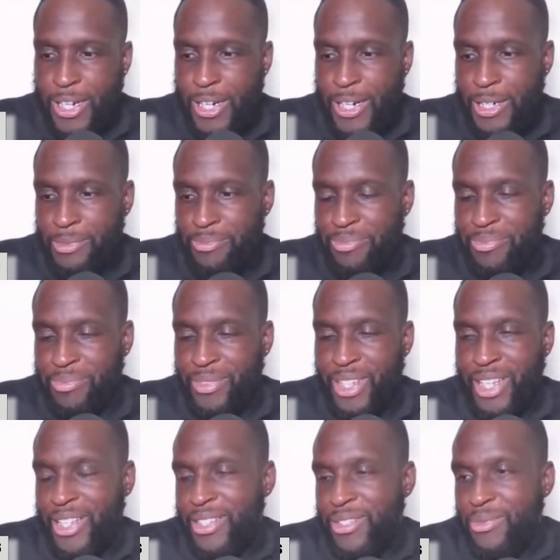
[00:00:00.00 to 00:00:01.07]
Um,
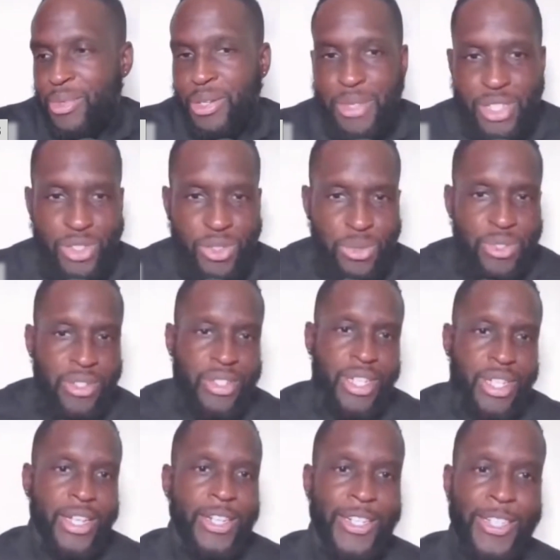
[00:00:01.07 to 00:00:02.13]
and as one of my students
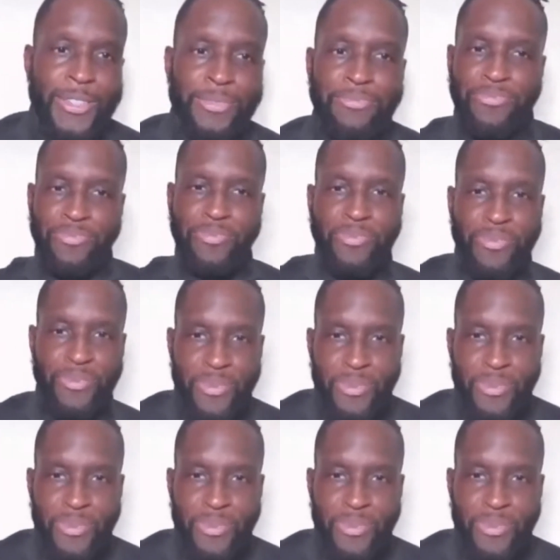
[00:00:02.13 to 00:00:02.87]
said, um,